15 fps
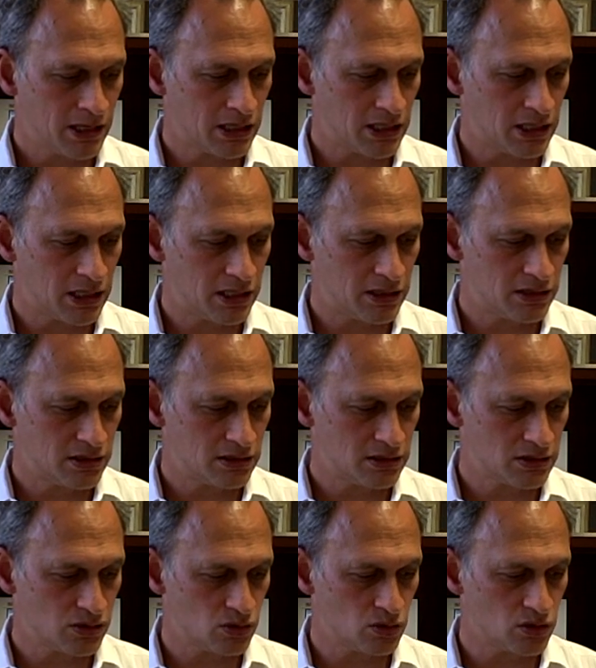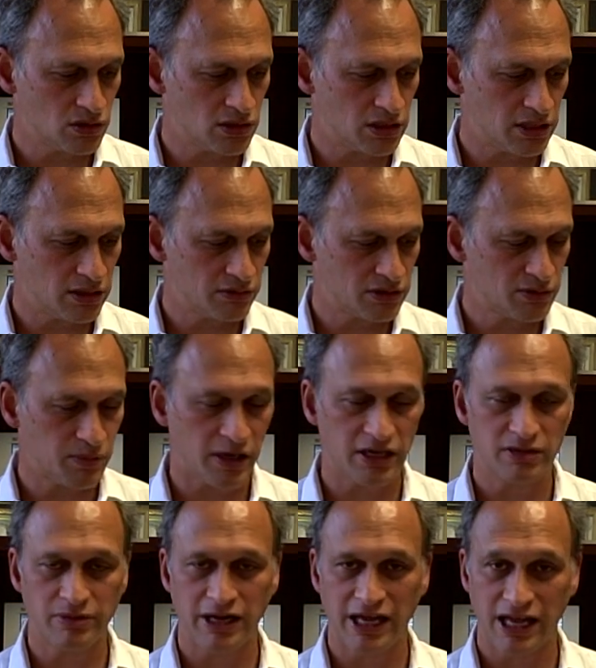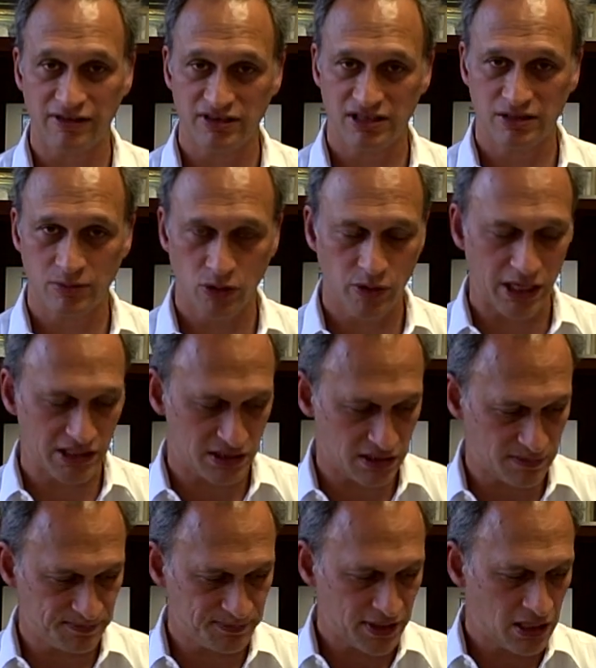The school responded by having him arrested.